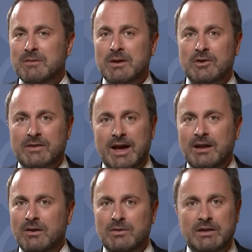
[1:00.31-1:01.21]
Because
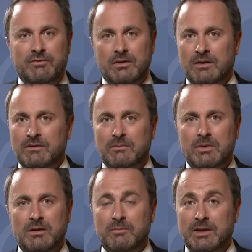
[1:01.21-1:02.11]
I know that for
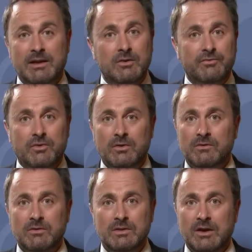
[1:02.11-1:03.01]
Luxembourg, but I know for
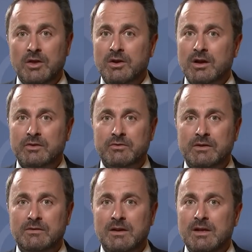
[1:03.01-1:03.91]
also the other
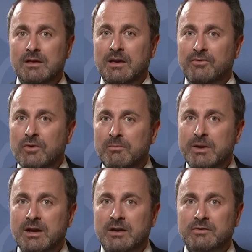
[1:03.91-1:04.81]
countries, if two
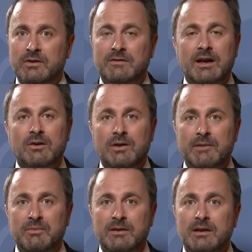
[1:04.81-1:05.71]
big countries are
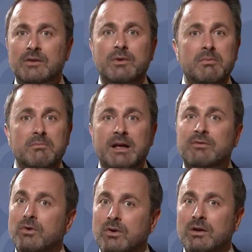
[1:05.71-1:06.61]
collapsing, it will be
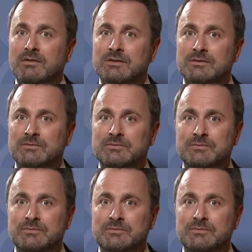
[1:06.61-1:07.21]
bad for all of us.